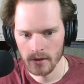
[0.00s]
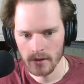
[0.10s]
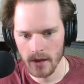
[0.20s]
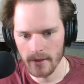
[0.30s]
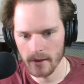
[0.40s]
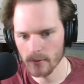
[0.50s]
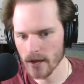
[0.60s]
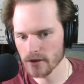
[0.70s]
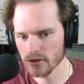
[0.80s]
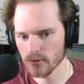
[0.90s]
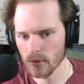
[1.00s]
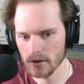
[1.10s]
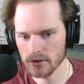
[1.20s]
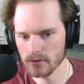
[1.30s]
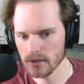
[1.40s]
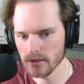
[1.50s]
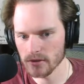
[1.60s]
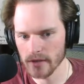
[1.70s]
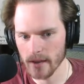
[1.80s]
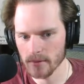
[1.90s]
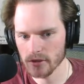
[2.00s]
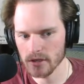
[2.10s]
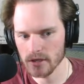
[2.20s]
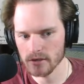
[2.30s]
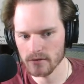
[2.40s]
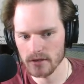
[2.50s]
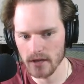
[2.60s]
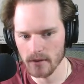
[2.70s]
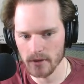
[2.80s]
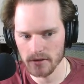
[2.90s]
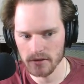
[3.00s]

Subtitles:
And then we actually want to deal damage to each of these enemies.